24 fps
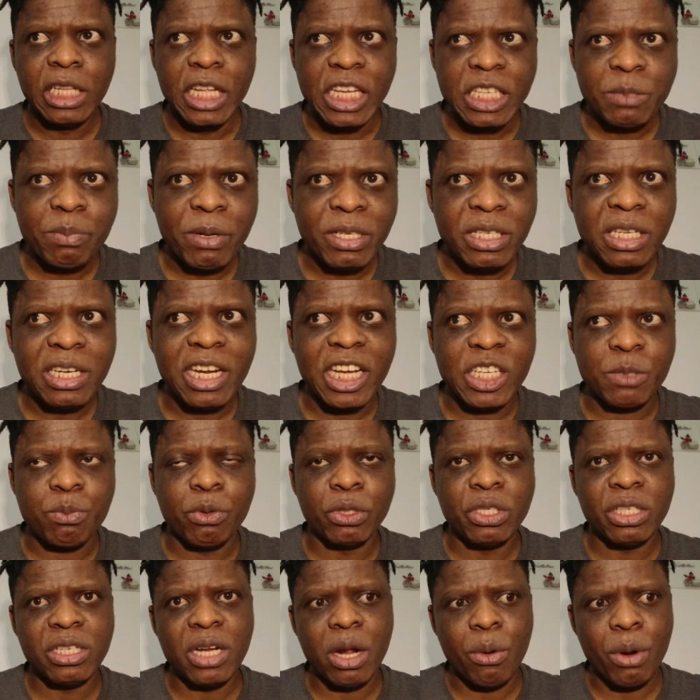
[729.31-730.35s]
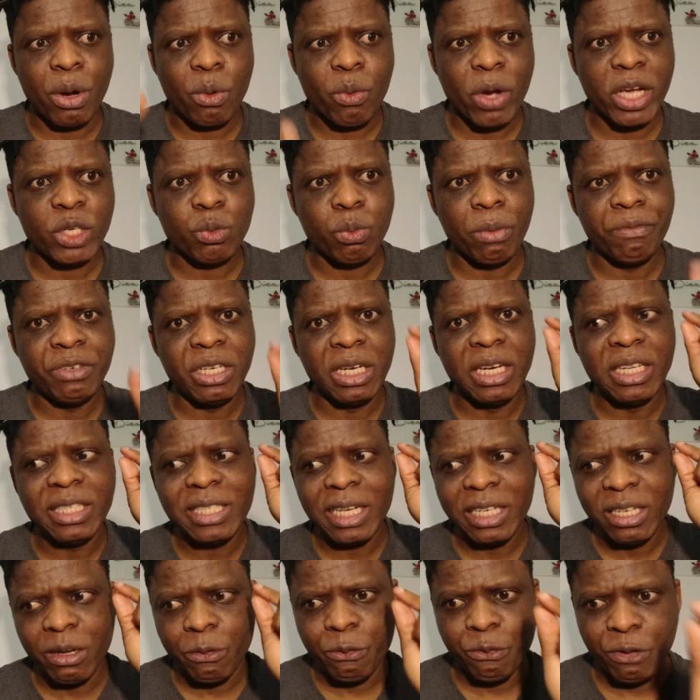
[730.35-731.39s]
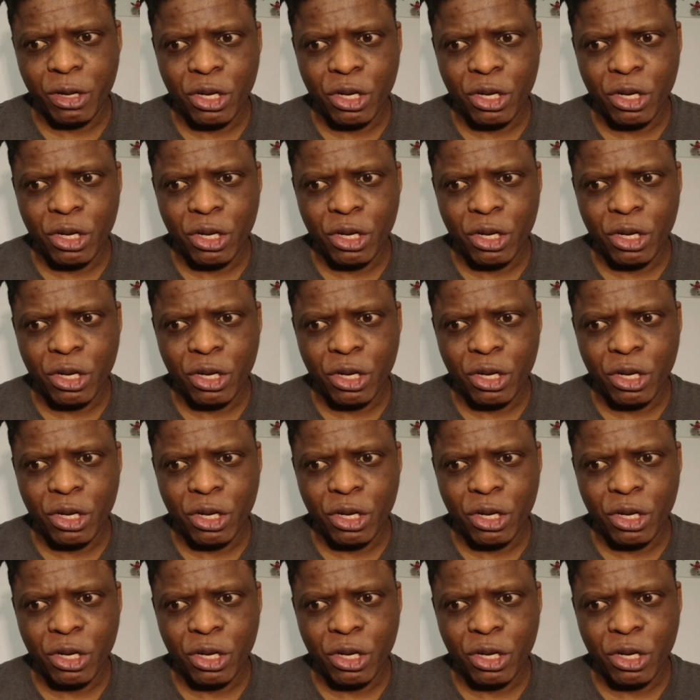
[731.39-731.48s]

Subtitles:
this person has put in a request, we've deleted the